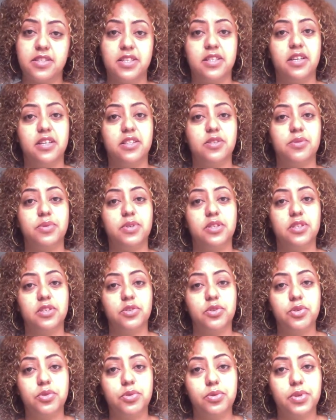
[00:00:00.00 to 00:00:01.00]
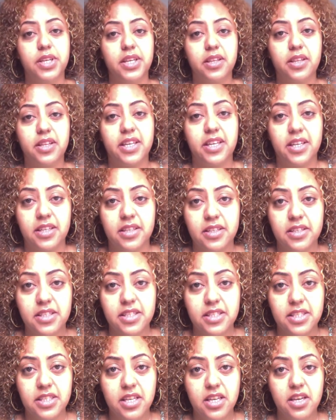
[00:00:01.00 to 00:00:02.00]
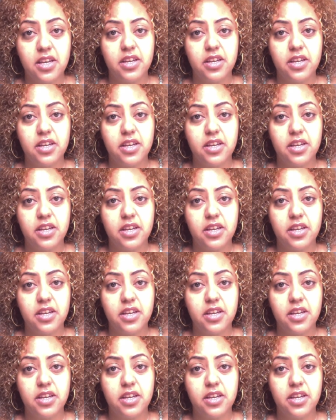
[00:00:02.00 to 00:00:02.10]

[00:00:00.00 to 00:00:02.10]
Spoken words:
and that's where the true healing is.